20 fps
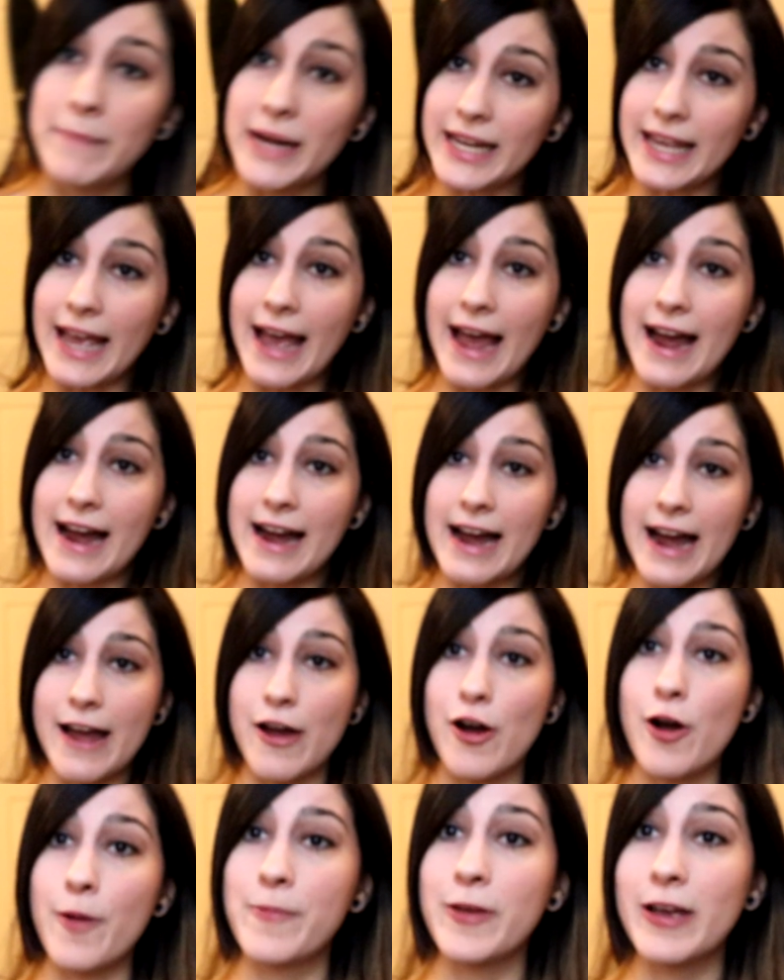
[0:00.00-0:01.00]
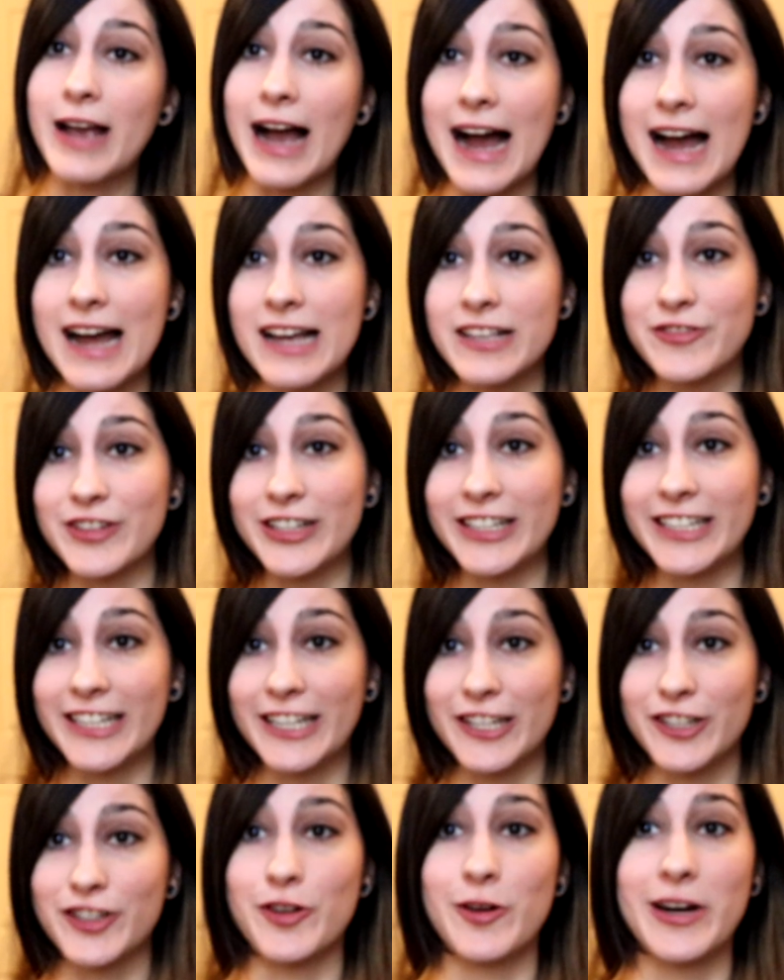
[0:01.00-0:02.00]
But yeah, I hope you guys
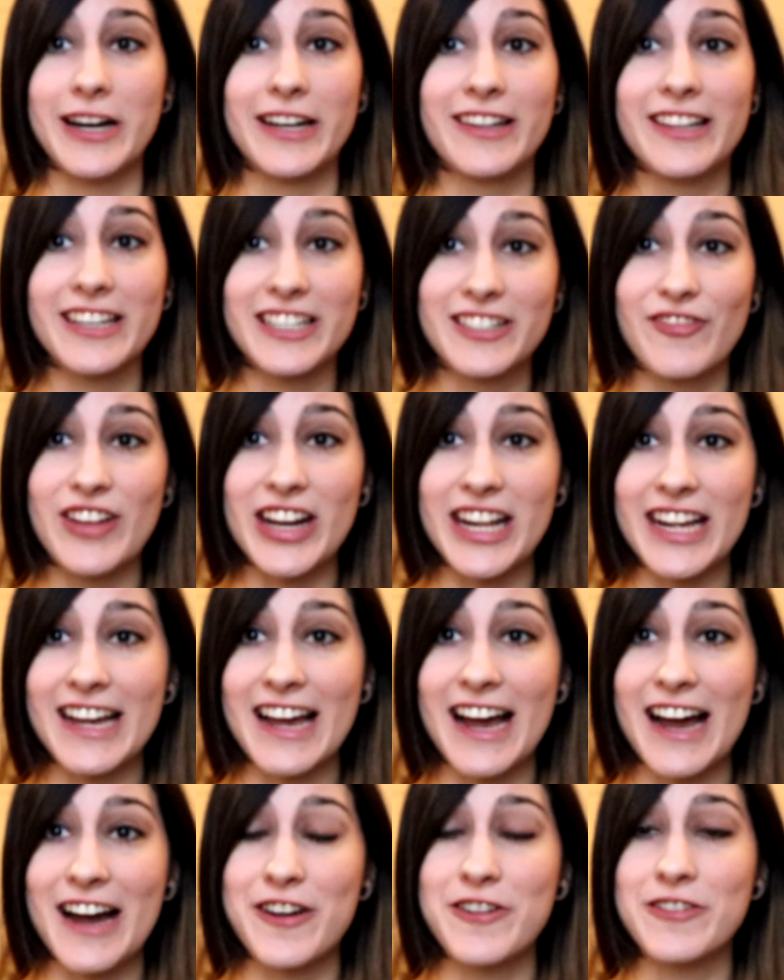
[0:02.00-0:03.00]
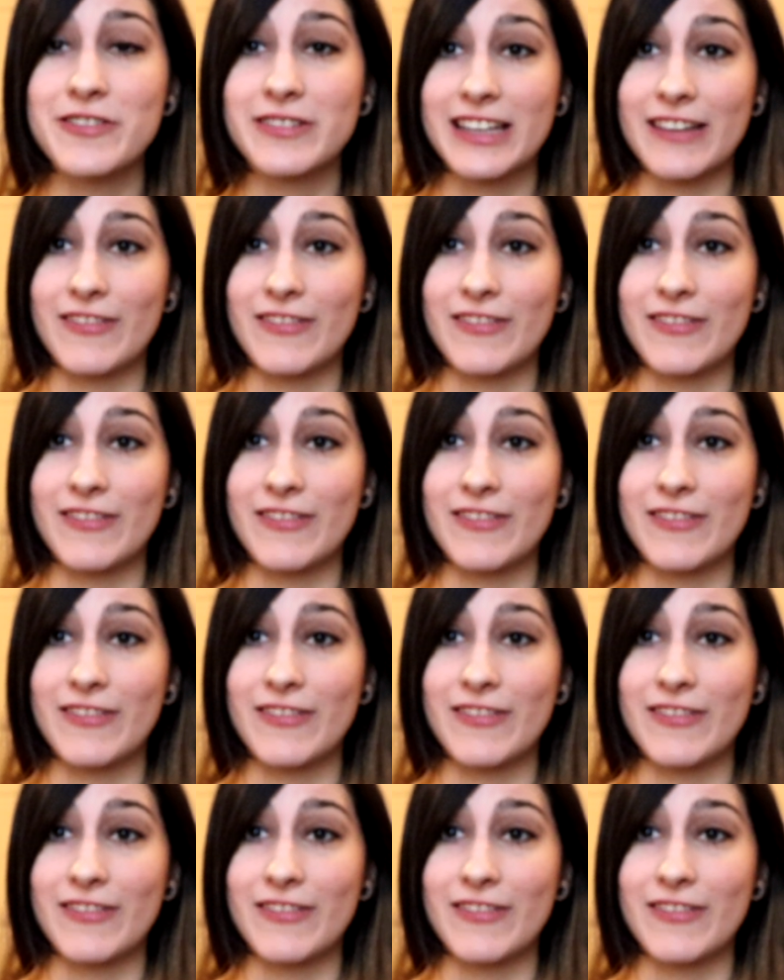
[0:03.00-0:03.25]
really enjoyed this video.